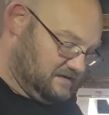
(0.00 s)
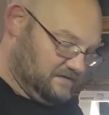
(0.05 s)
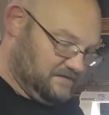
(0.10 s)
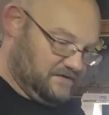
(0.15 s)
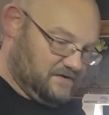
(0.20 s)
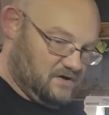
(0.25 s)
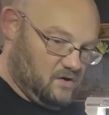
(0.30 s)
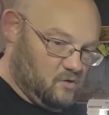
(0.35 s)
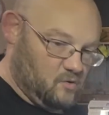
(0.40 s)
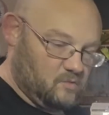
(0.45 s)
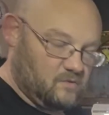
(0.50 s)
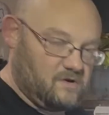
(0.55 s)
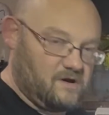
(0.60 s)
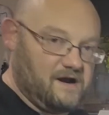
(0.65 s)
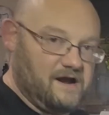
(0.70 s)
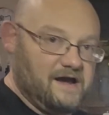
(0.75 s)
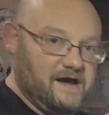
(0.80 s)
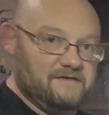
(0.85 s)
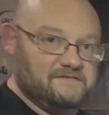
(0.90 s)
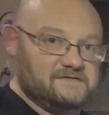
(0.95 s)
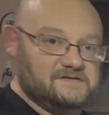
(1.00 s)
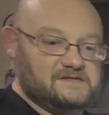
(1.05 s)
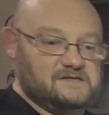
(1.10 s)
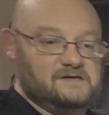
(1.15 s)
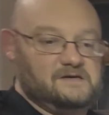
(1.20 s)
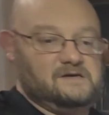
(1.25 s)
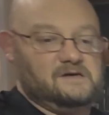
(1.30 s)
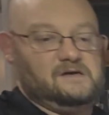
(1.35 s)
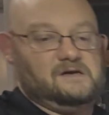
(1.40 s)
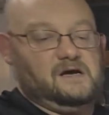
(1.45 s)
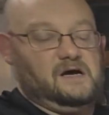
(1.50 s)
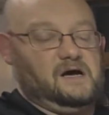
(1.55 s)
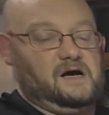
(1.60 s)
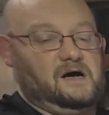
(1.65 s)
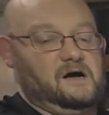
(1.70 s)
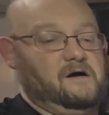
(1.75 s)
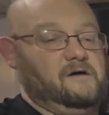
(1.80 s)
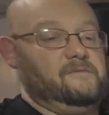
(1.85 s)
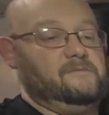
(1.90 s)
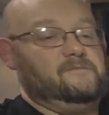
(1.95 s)
home crafts,
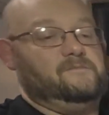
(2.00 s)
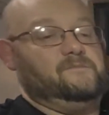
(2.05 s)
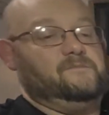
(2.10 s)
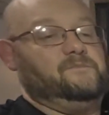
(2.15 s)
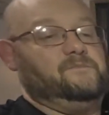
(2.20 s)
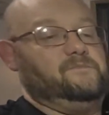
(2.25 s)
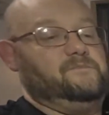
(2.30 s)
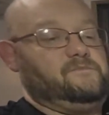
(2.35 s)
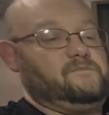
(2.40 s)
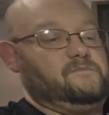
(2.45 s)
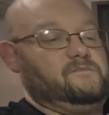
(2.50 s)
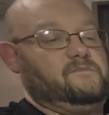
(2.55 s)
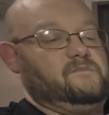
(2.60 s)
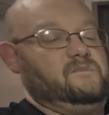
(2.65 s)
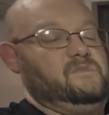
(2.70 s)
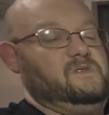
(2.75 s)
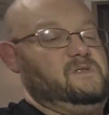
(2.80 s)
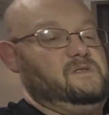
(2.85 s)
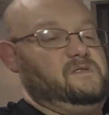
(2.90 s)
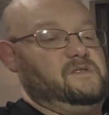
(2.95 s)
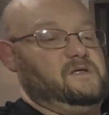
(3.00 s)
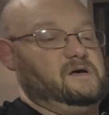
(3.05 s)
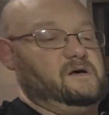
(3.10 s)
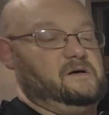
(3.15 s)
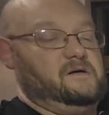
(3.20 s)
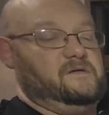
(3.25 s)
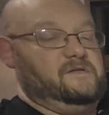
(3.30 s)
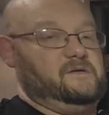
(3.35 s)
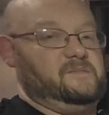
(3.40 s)
the